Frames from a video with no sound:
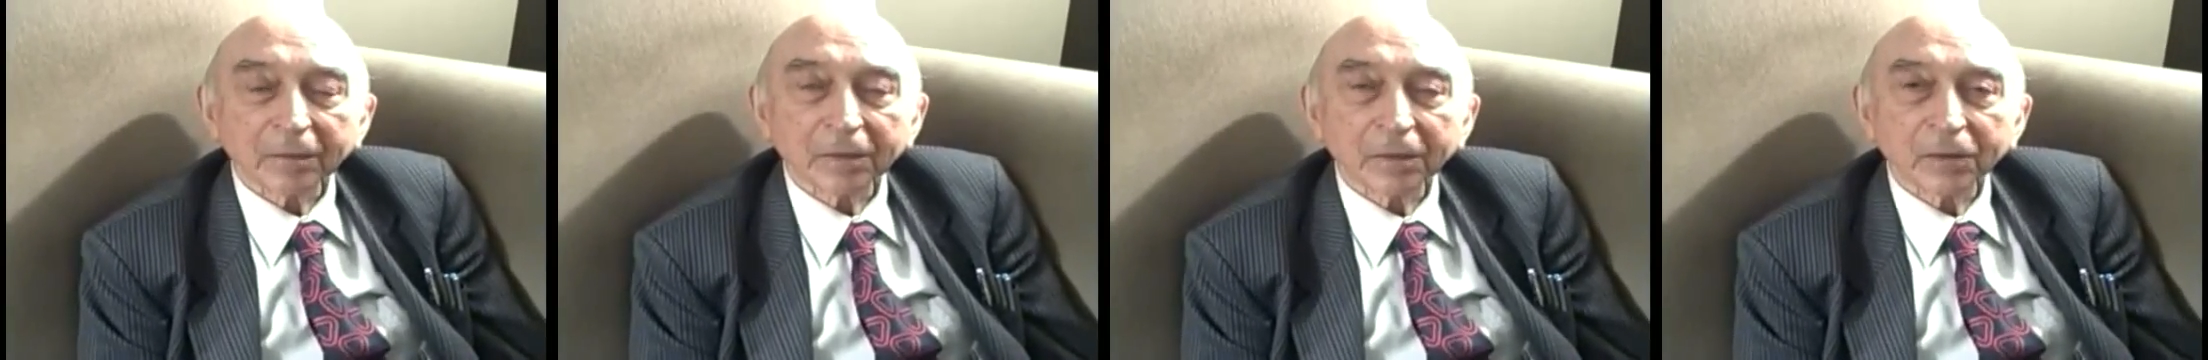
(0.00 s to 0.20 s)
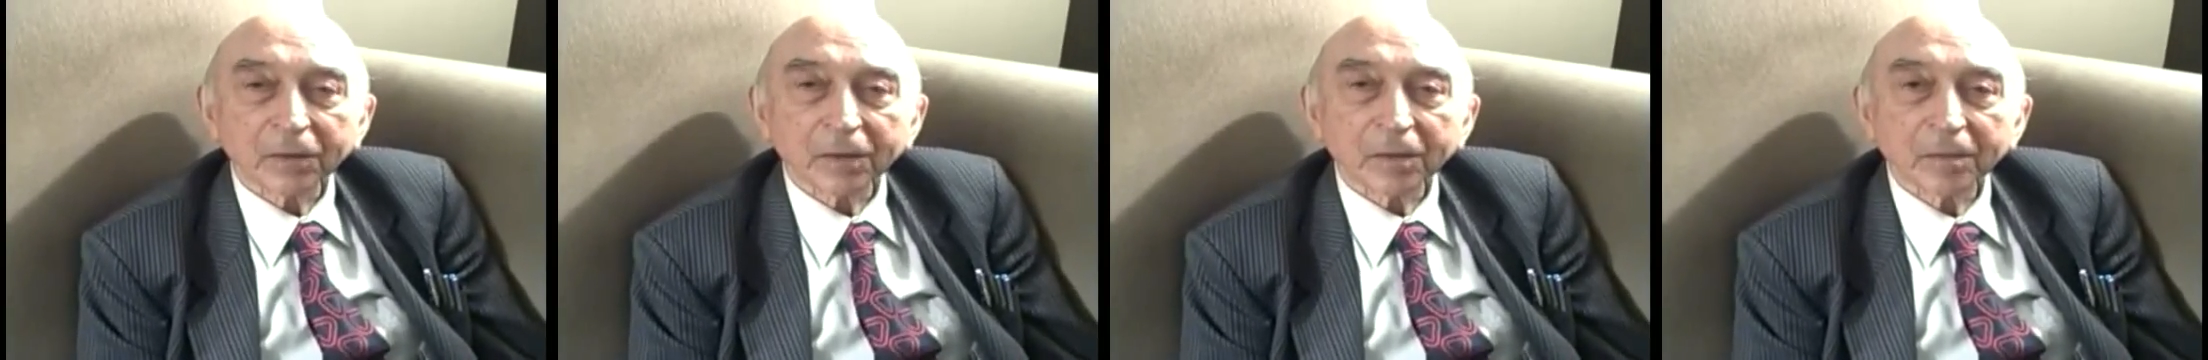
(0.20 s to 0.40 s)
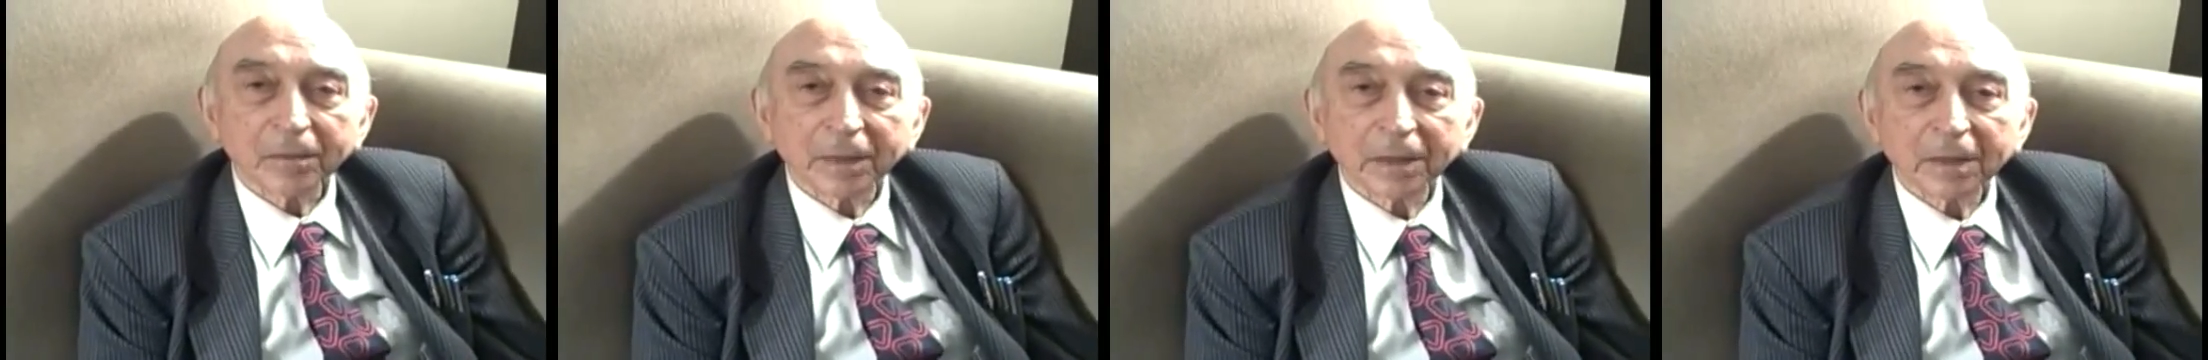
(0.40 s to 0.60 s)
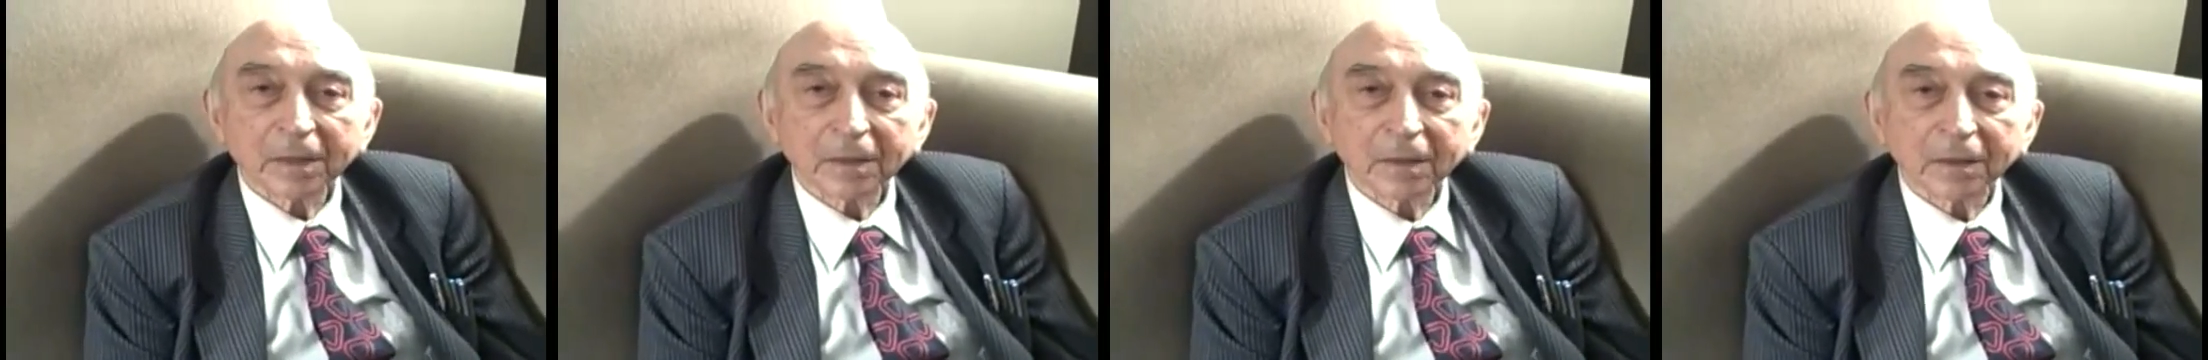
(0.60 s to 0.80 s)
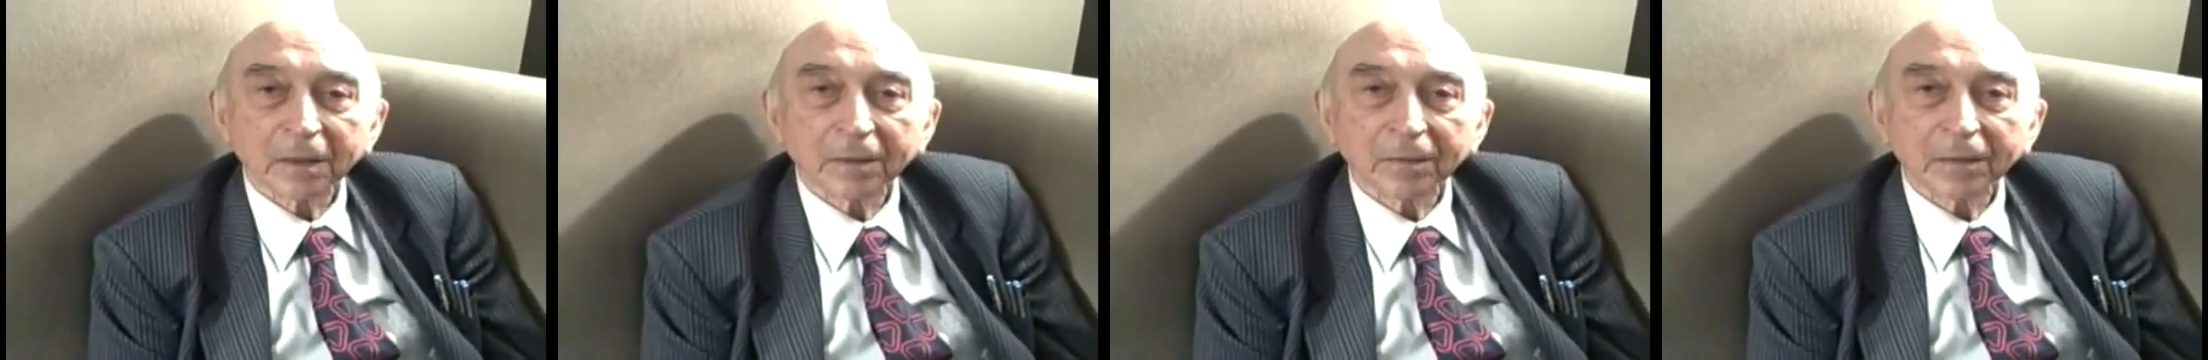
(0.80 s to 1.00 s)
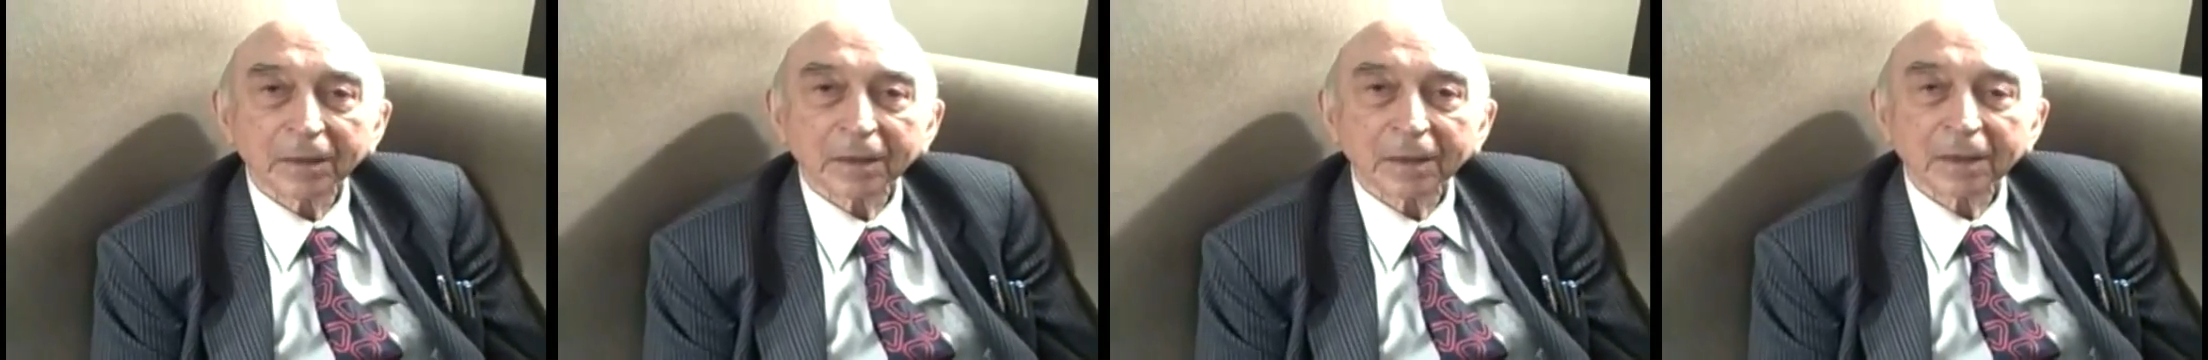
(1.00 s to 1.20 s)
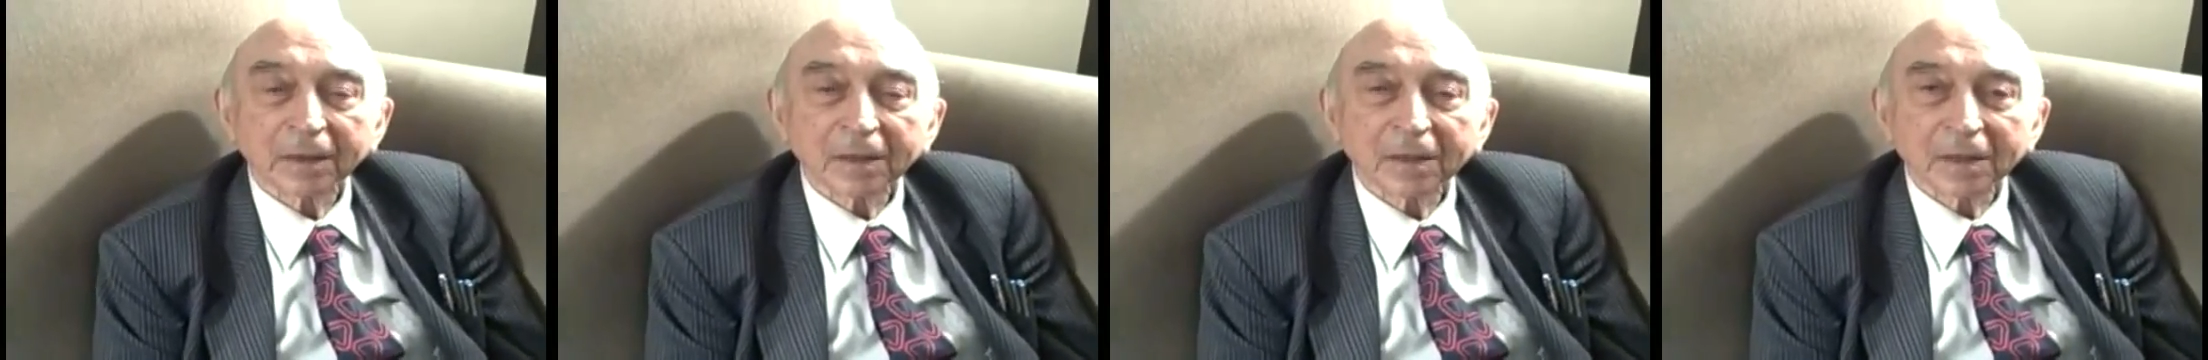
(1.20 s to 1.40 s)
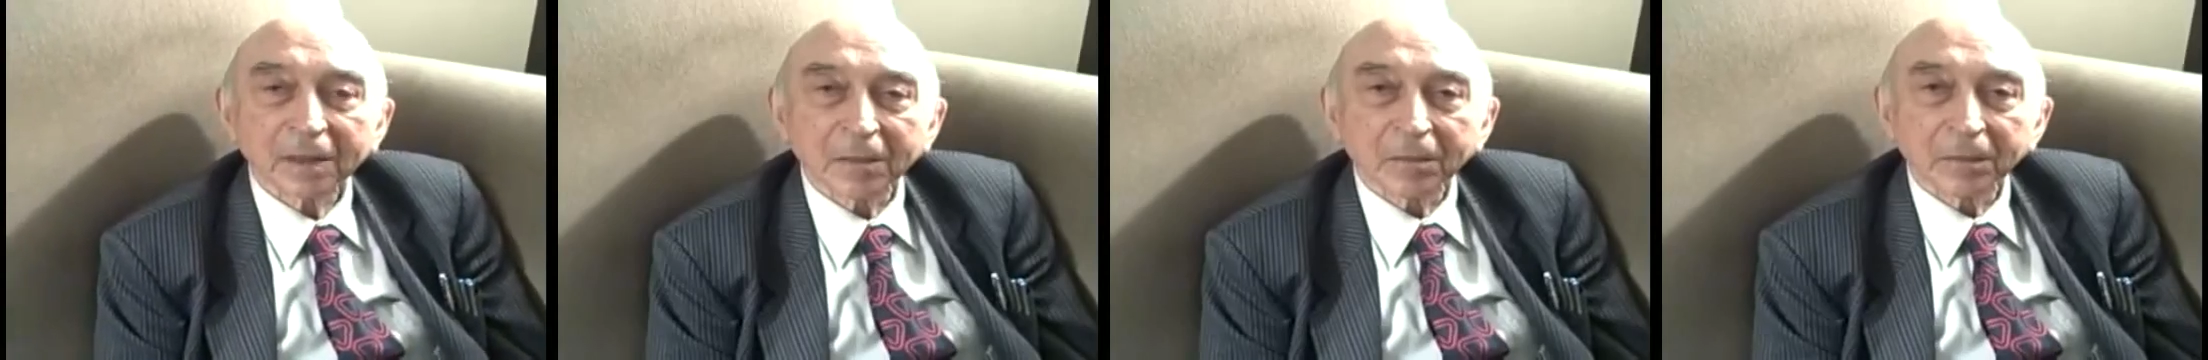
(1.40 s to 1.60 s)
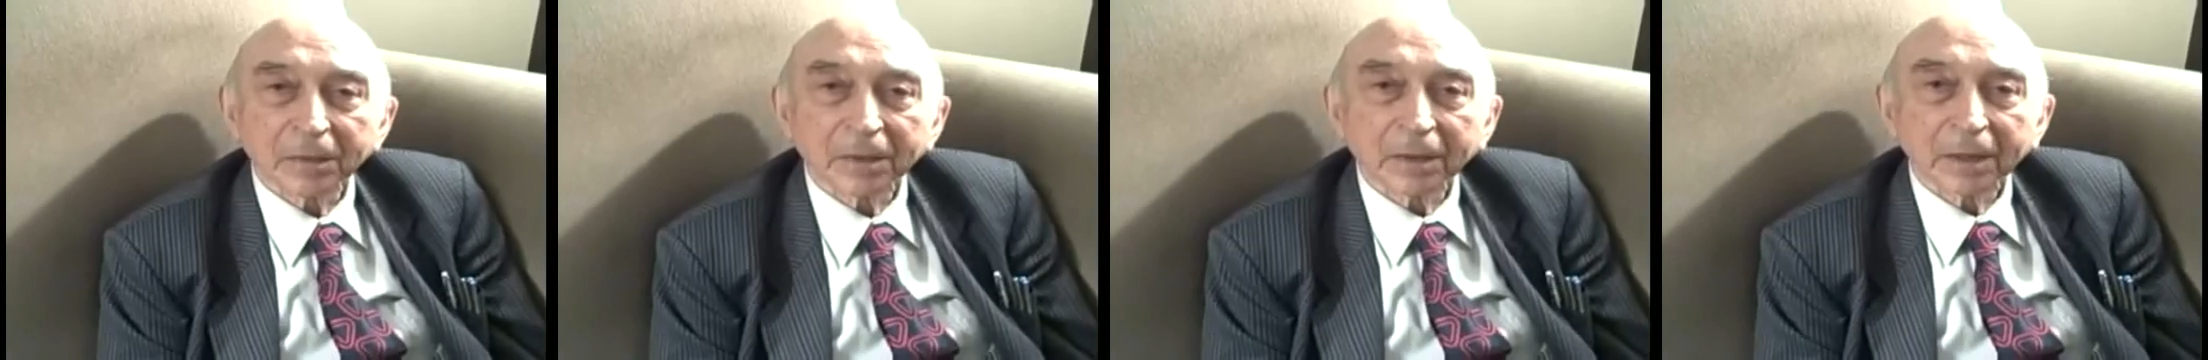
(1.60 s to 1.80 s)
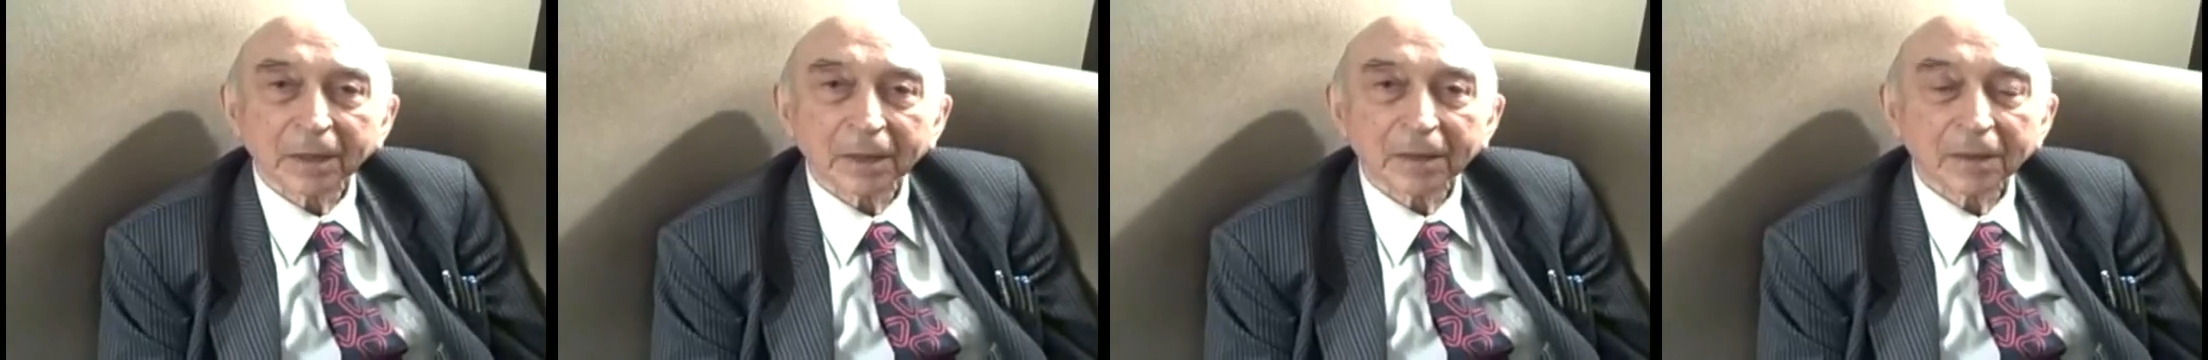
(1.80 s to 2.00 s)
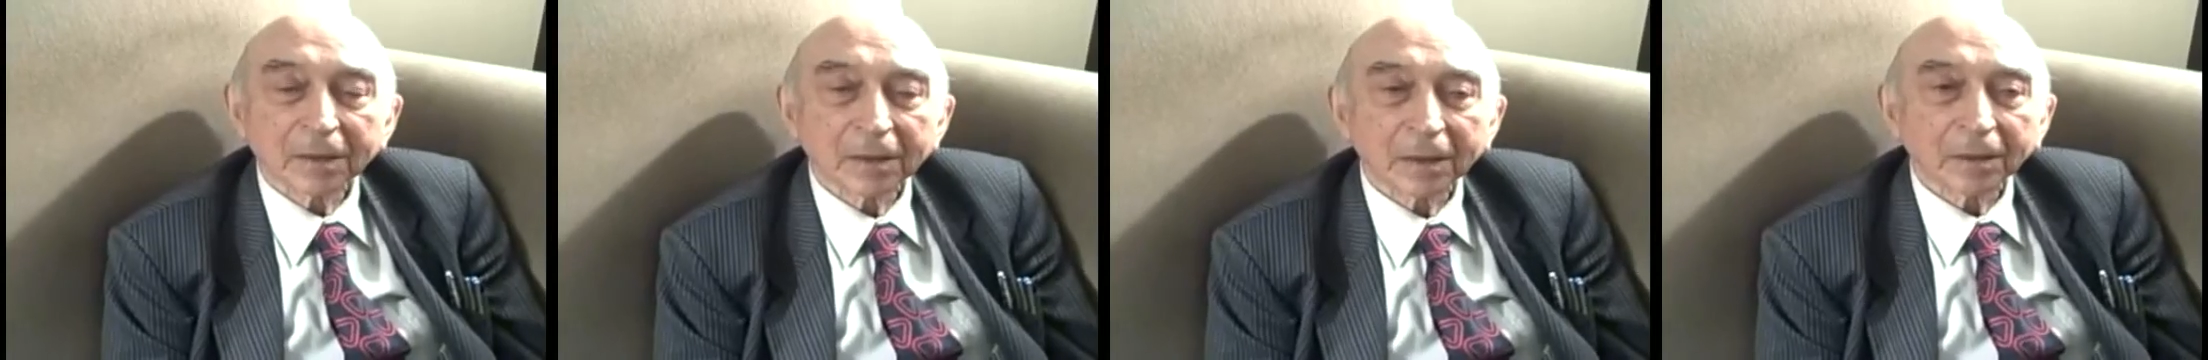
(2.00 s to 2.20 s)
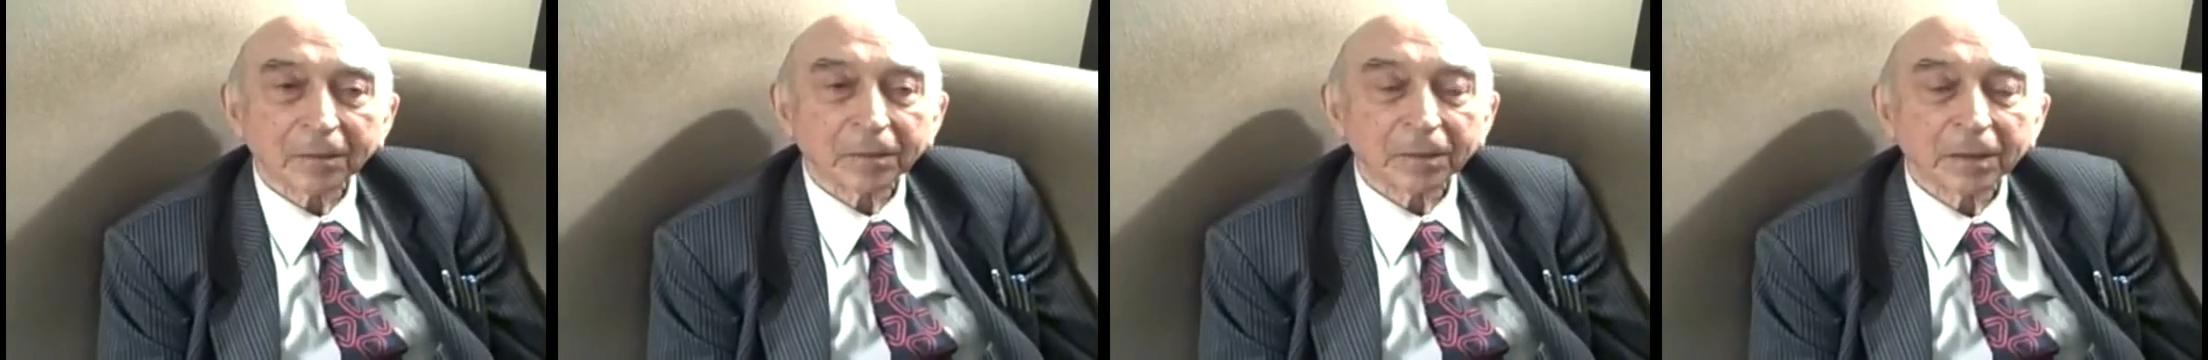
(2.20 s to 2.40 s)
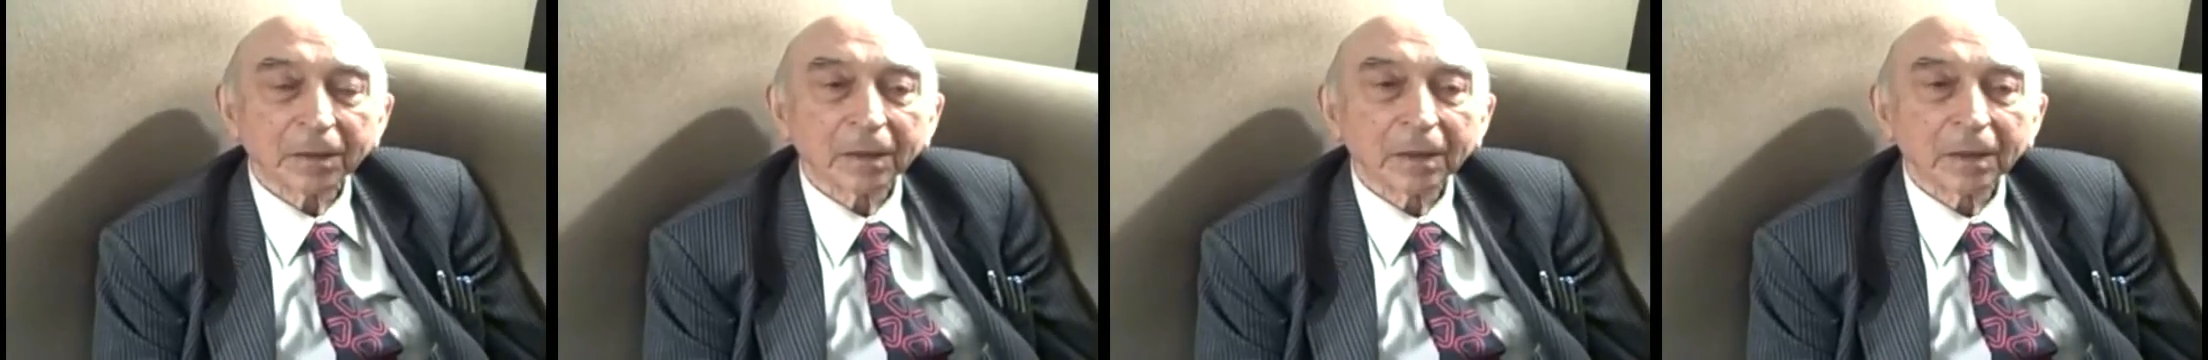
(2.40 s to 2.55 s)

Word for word: which is basically a very simple concept,